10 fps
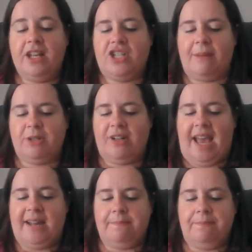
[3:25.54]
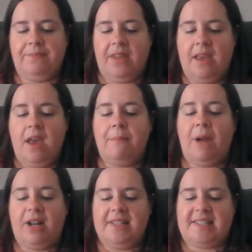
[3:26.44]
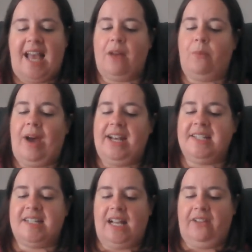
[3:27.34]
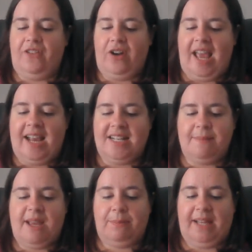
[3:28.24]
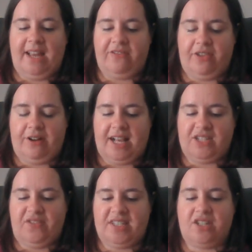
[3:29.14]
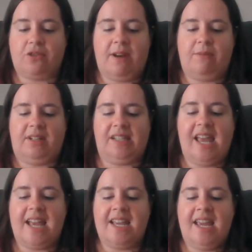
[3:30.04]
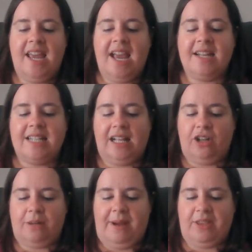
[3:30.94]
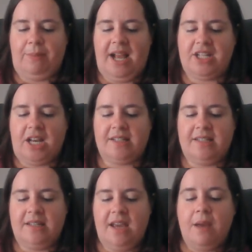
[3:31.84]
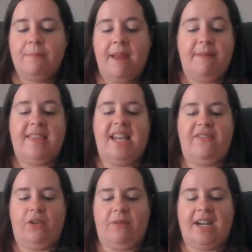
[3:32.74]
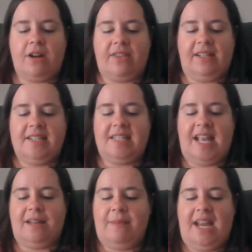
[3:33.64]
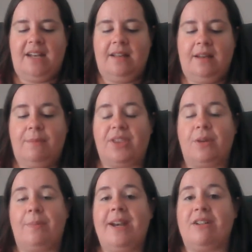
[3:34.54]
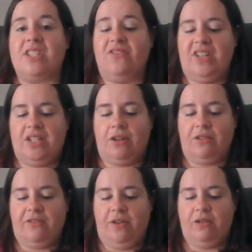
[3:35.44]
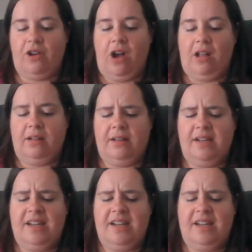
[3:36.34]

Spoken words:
Chapter 9. Mark and Scott wanted to telephone Egg to make a plan for their next visit to Greenwood Lake and tell her about the project. Maybe they'd even read her the list they had made, but their parents vetoed the phone call.